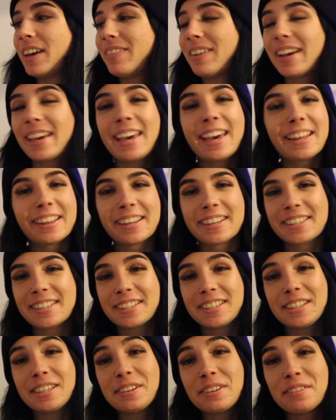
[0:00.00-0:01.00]
If I can't listen
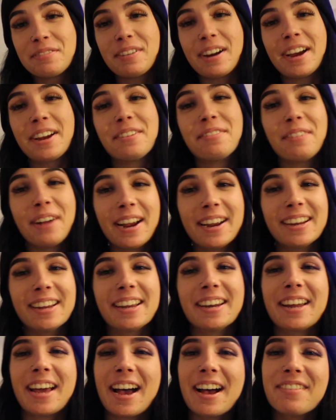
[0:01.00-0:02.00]
to Unified Right
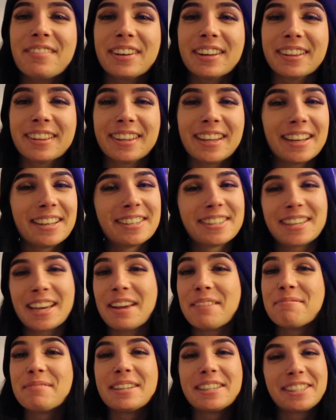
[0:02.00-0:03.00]
in Heaven, then
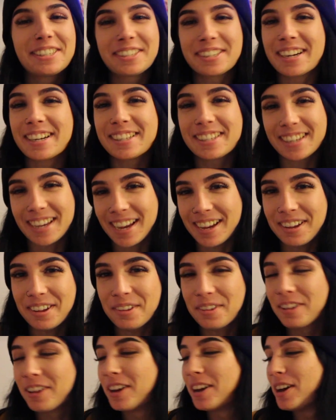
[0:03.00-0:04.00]
send me straight to
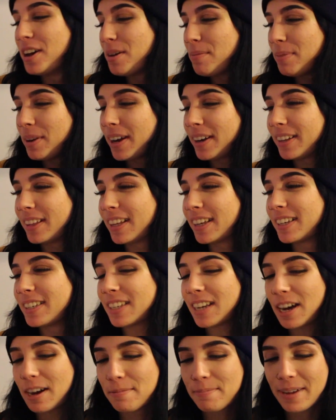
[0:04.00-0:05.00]
hell. Picked this
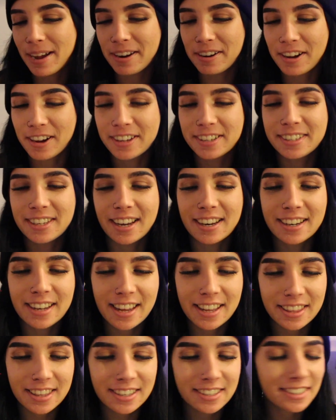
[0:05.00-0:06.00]
up at Not Dead
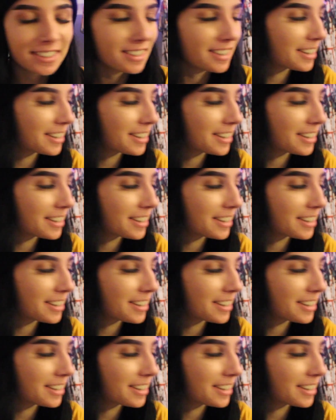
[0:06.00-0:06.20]
Yet this